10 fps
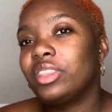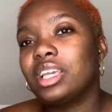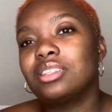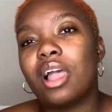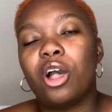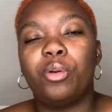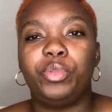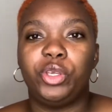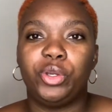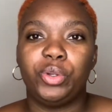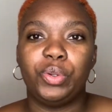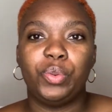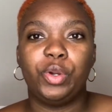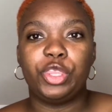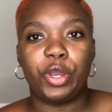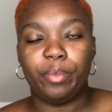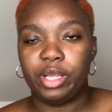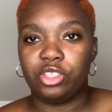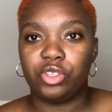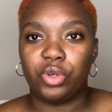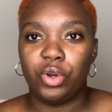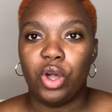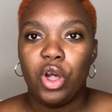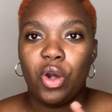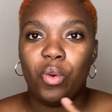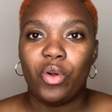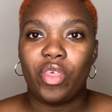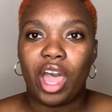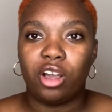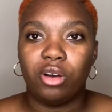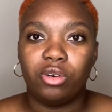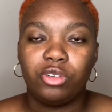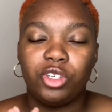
things that help you with your mental without,